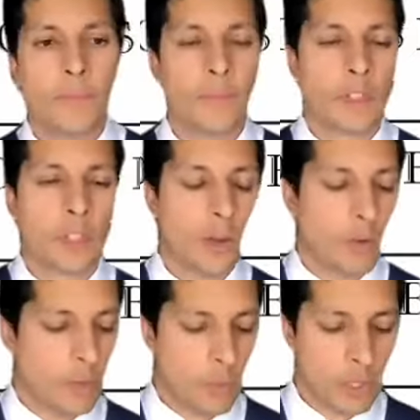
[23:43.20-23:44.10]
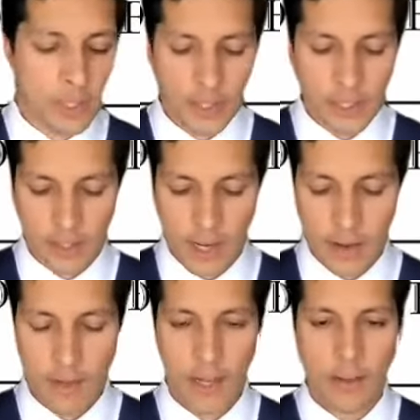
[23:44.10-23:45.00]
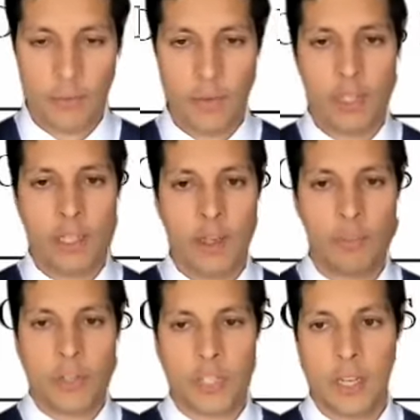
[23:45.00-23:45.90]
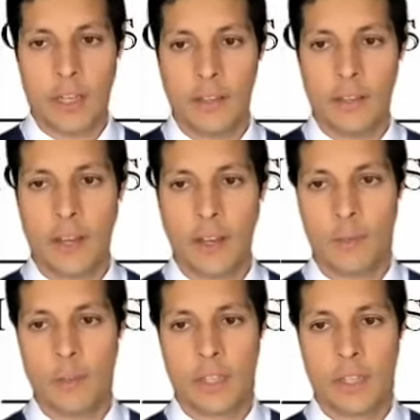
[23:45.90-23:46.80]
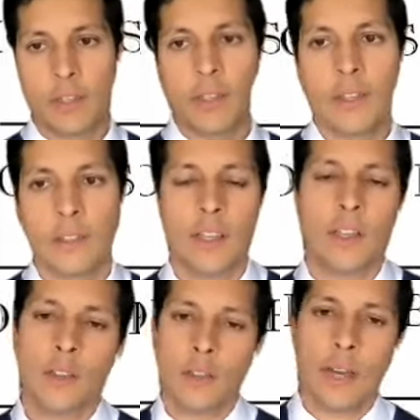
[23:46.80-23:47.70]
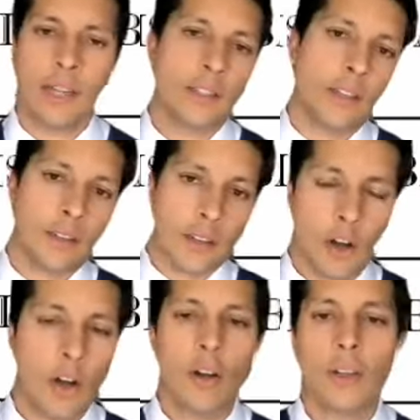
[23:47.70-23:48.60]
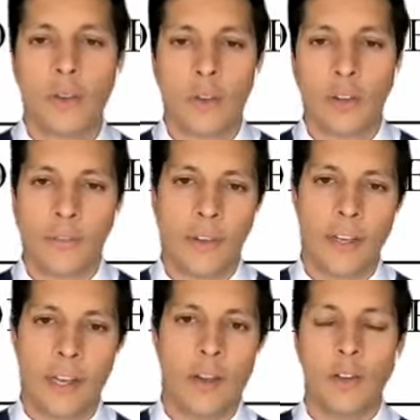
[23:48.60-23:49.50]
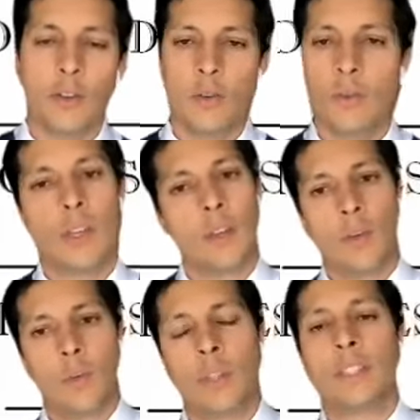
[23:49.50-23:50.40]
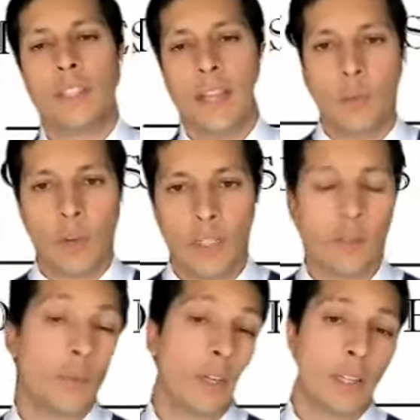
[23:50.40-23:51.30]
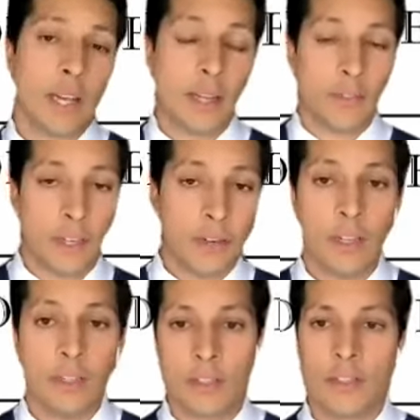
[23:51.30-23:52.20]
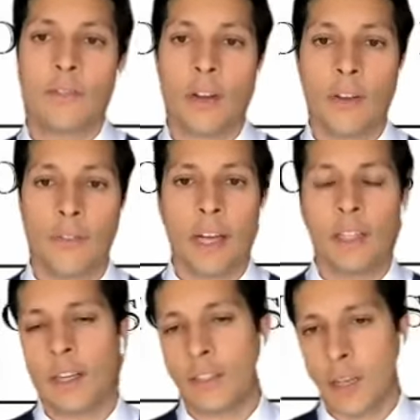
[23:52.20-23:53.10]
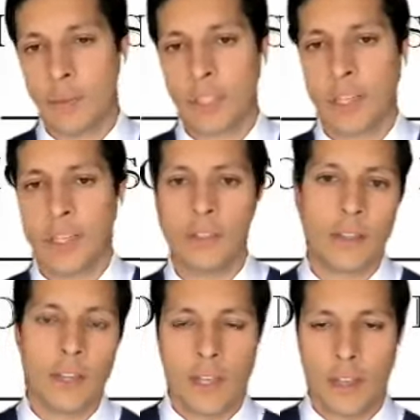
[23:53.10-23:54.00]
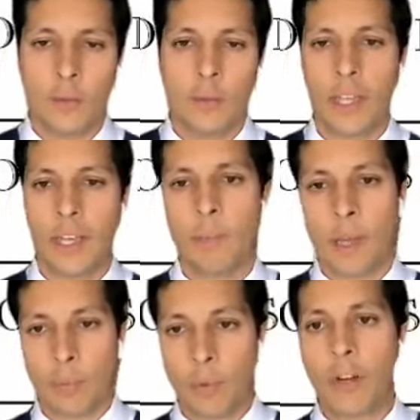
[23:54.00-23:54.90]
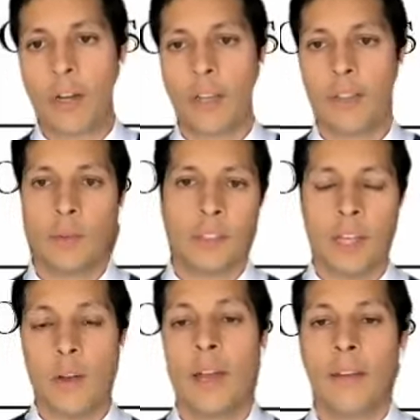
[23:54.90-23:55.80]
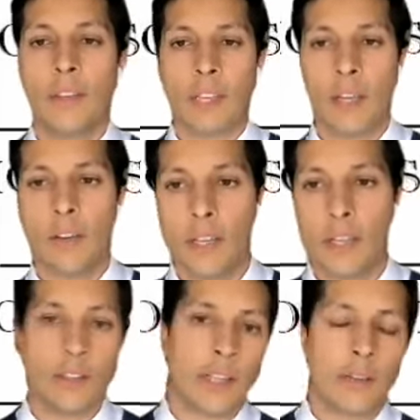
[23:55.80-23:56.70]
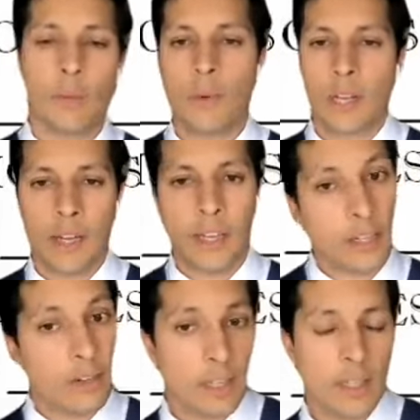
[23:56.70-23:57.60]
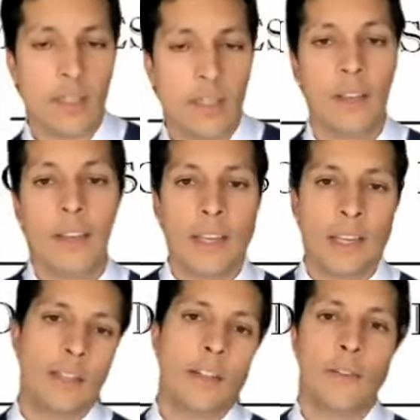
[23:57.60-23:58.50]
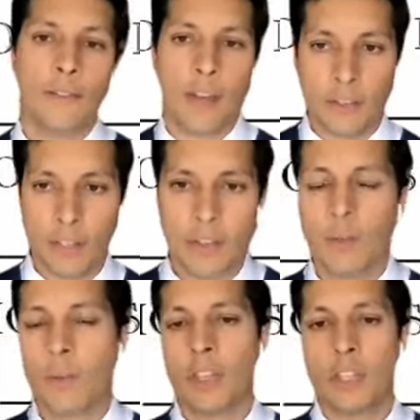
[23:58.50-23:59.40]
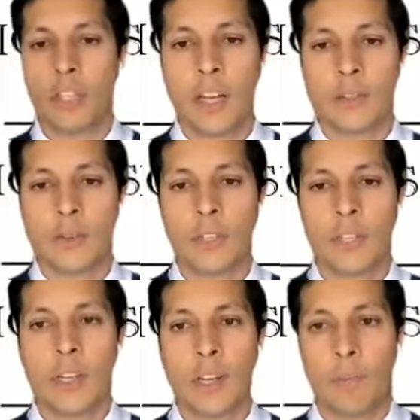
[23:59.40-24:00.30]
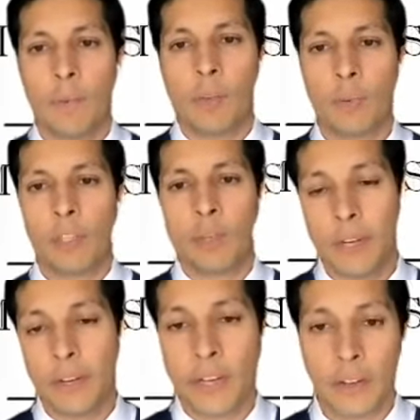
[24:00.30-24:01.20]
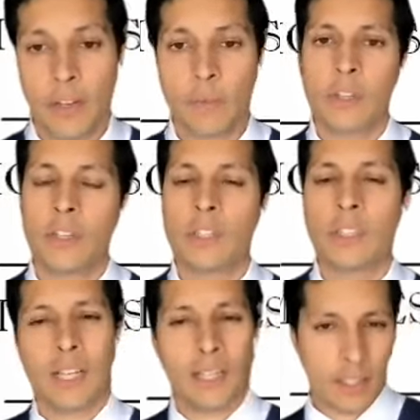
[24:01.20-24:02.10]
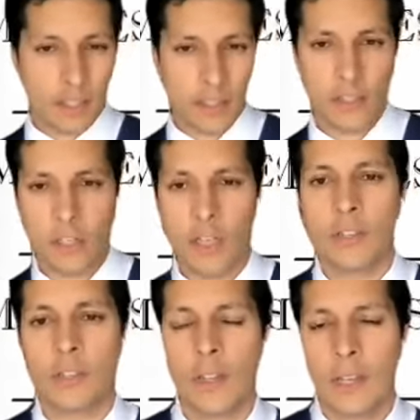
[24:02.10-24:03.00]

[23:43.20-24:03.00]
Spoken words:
So one of the things that I've really appreciated recently is that you had to call in order to find out, what the date was and what kind of hearing, just to verify. A lot of times clients, they would get paperwork and they would say, oh, I have a hearing. And you're like, what kind of hearing? Is it a final hearing with the judge, or is it a preliminary hearing where you're just kind of telling the judge